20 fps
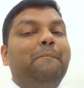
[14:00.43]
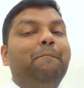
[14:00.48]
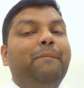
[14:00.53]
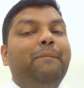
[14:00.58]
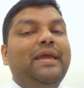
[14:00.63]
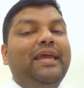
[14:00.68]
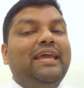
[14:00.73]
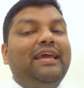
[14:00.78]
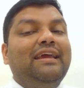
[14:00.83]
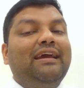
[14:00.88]

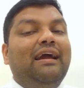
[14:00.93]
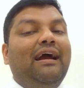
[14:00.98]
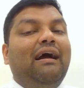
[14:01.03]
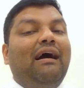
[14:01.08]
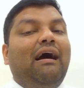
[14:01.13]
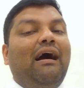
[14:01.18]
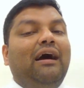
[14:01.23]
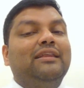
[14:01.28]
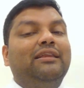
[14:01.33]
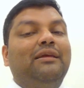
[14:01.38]
being
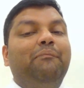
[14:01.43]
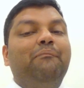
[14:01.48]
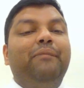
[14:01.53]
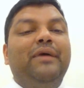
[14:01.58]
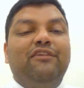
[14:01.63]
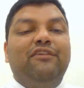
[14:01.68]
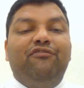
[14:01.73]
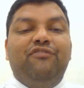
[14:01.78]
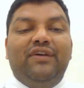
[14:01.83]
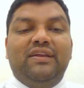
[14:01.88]
other
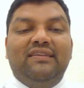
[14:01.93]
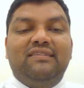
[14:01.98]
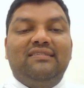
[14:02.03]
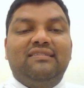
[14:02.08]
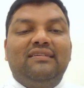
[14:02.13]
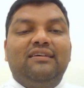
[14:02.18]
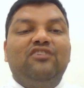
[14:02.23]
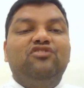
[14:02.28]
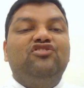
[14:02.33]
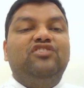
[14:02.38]

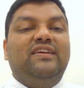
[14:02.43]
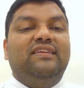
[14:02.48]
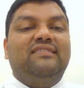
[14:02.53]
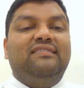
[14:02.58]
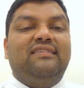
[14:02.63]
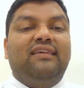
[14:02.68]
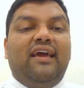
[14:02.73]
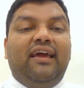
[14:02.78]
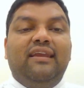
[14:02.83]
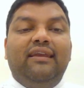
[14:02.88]
benefits, she
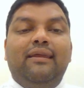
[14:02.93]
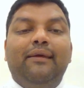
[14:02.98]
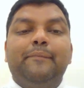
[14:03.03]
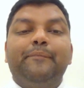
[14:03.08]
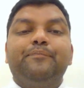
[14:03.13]
said.